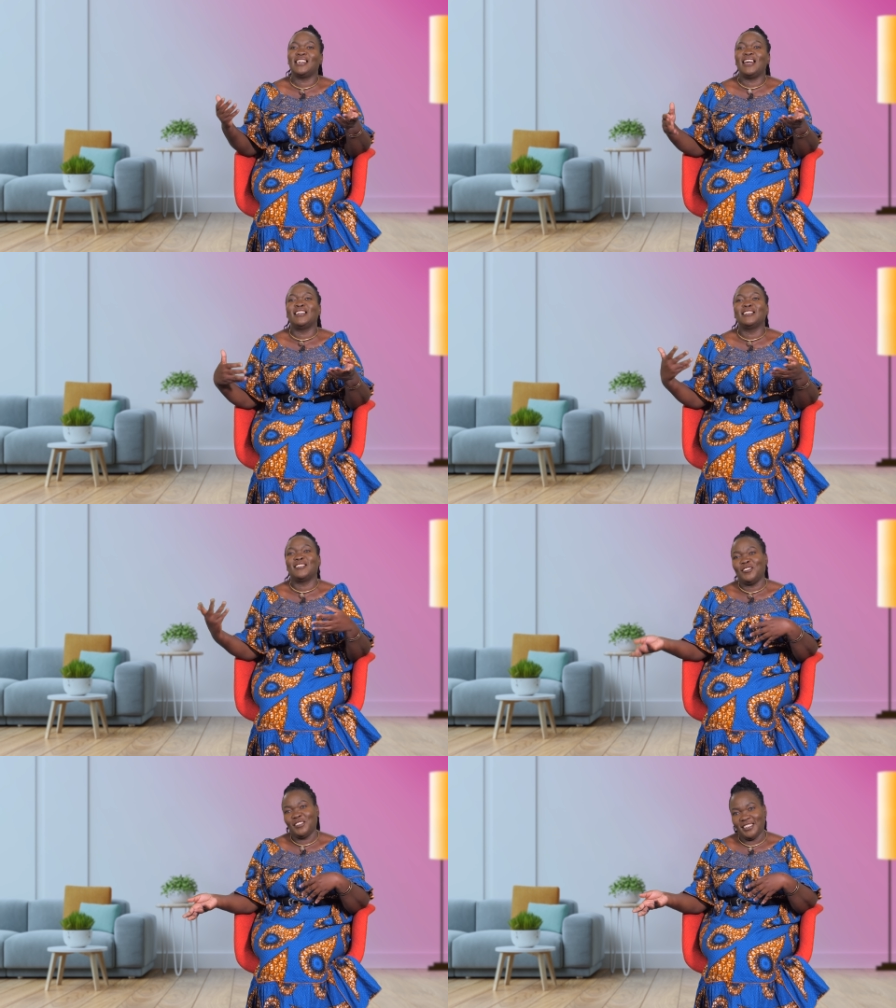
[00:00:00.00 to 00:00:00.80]
sharing
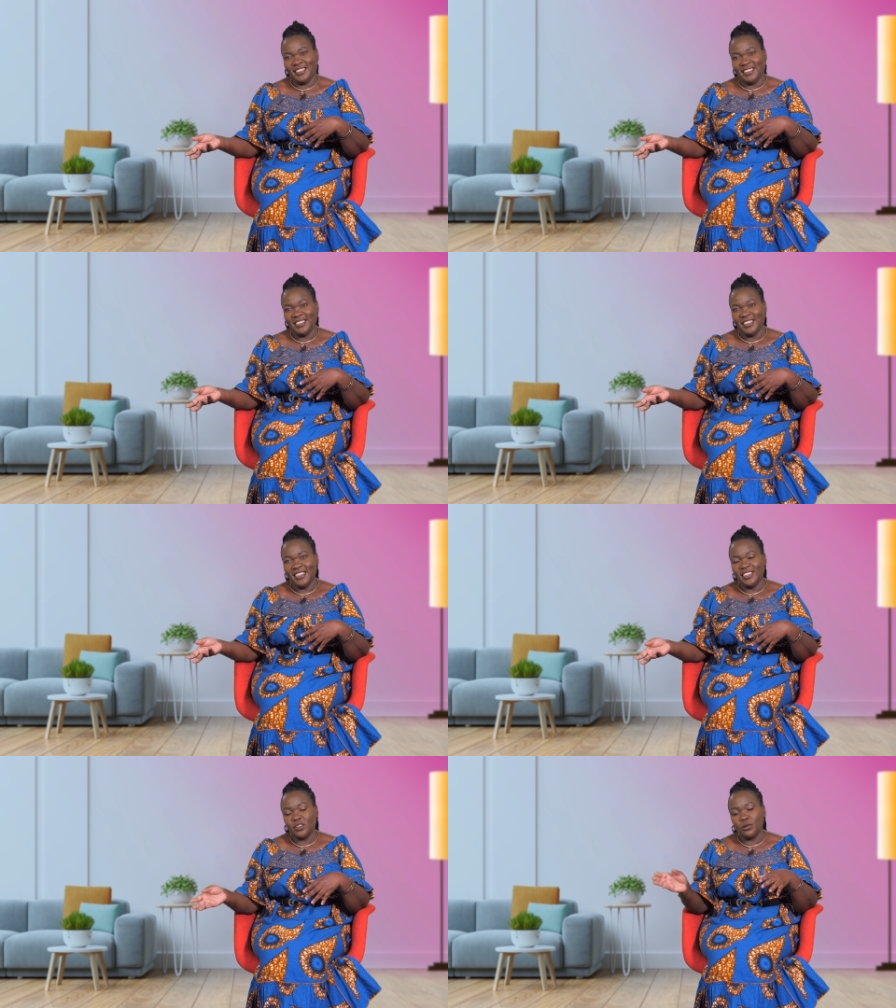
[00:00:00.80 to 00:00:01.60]
stories.
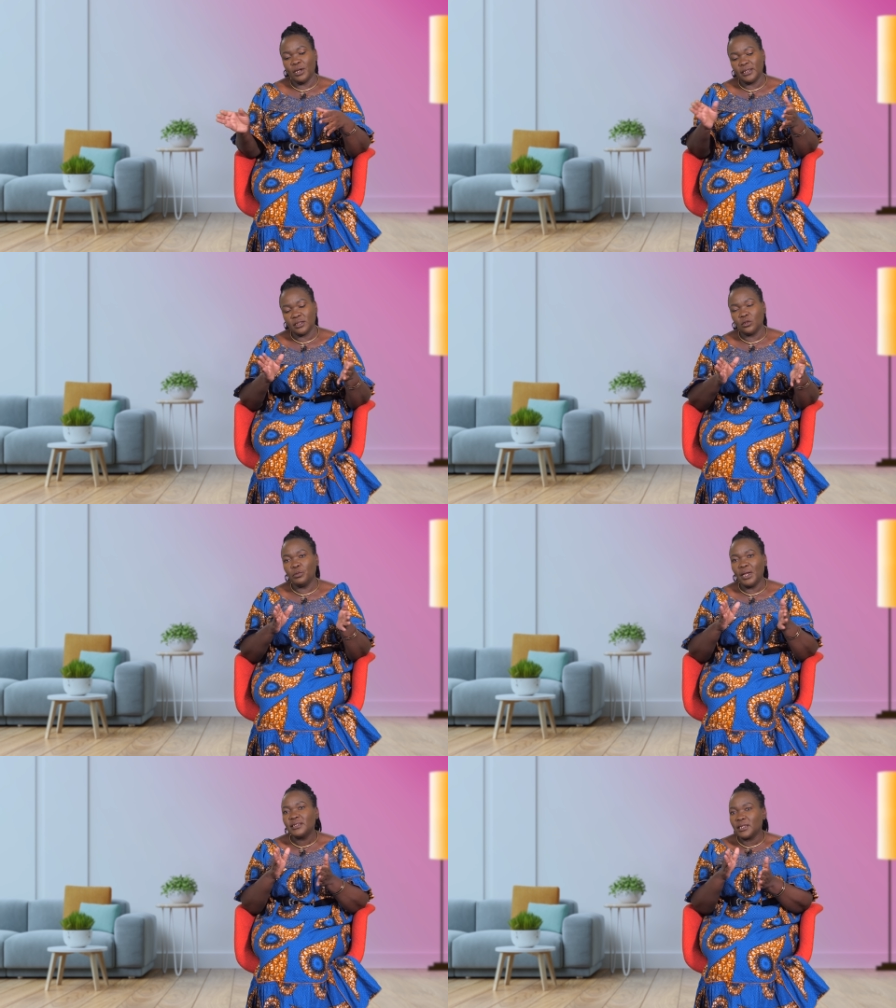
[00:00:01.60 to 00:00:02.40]
So let's,
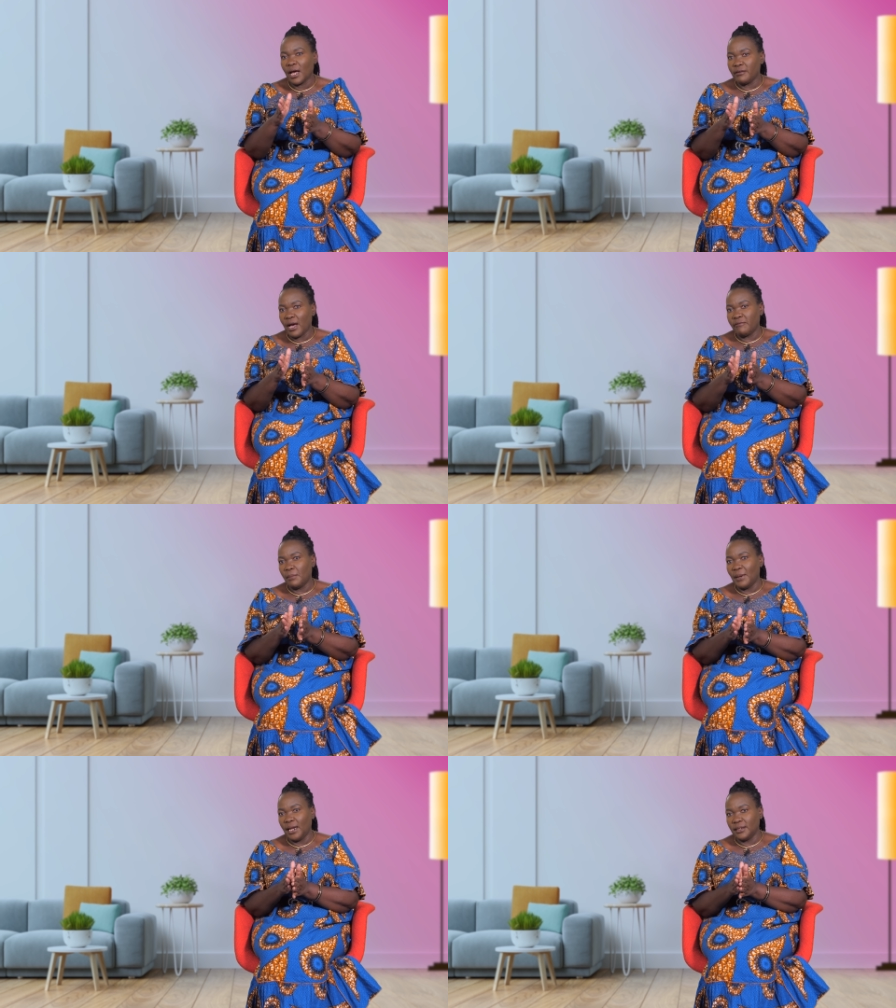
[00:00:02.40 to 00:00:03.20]
let's ha have a
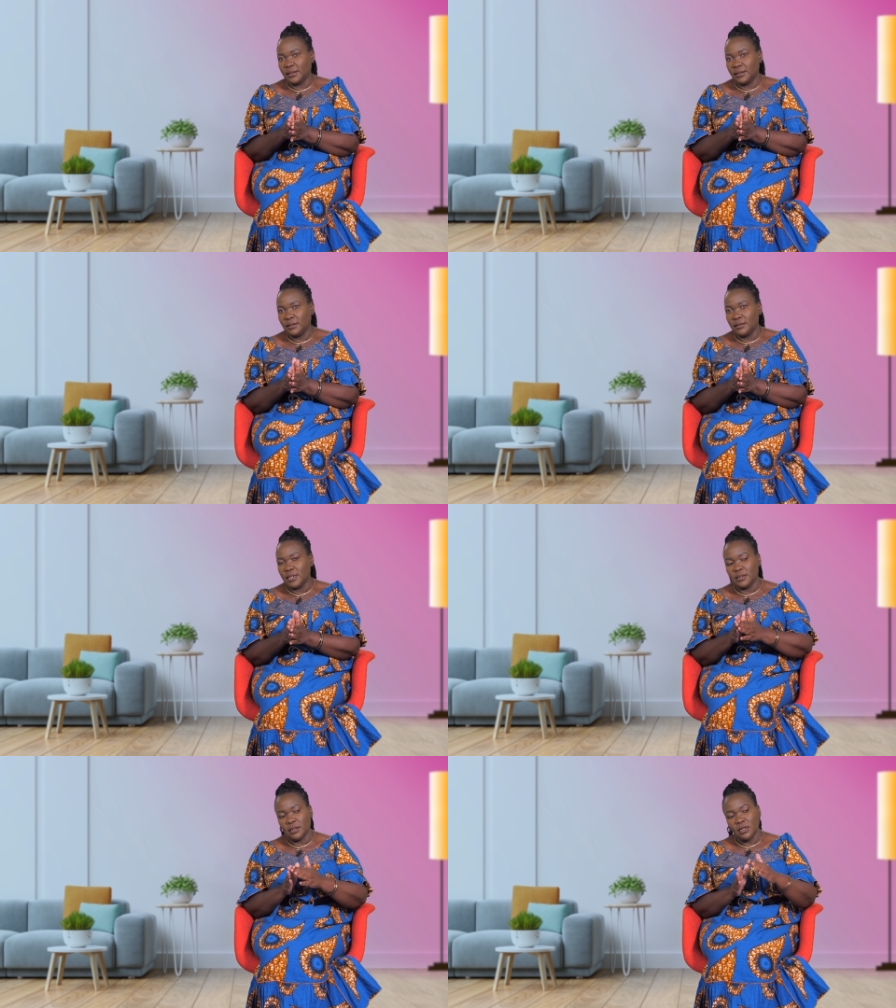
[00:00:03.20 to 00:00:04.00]
balance
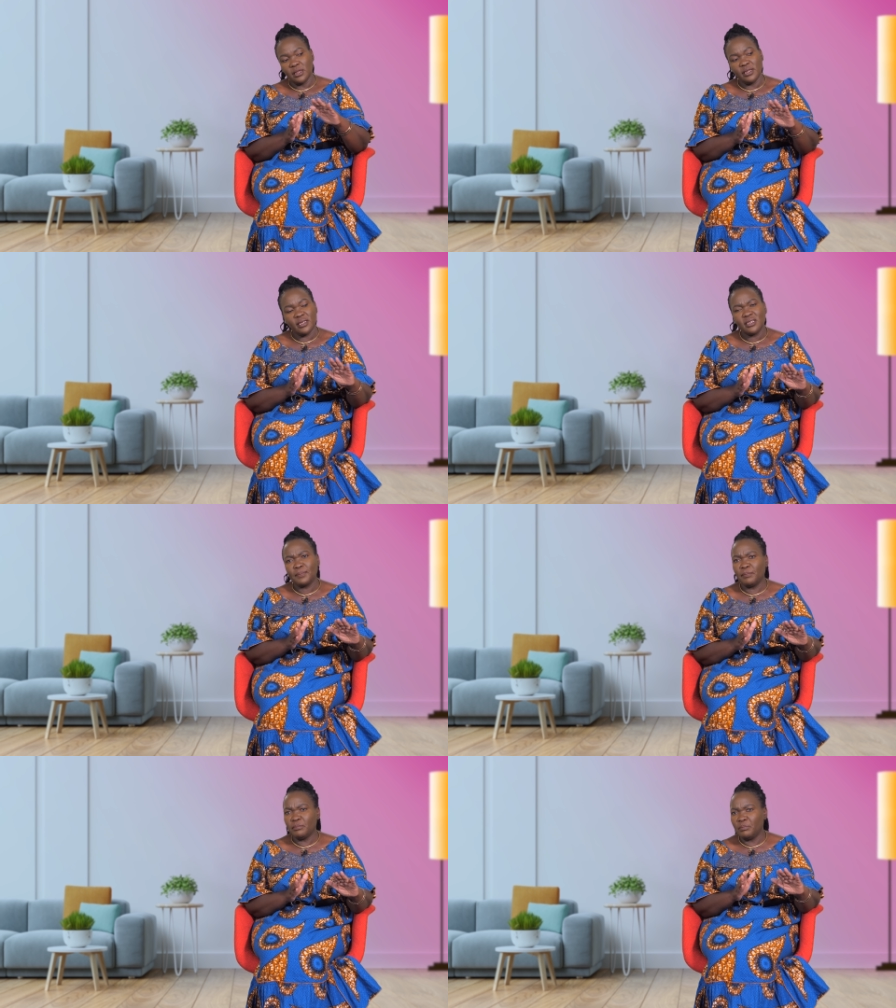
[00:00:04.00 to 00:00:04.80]
that this is
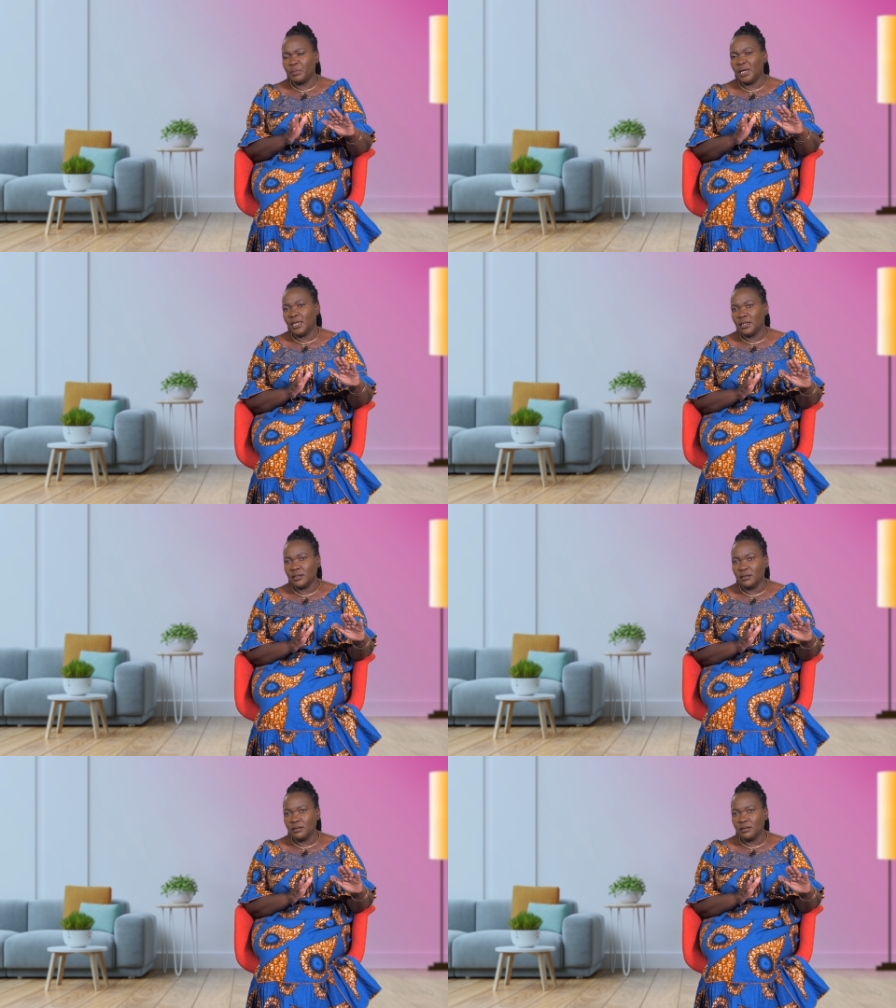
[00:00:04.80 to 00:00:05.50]
pain.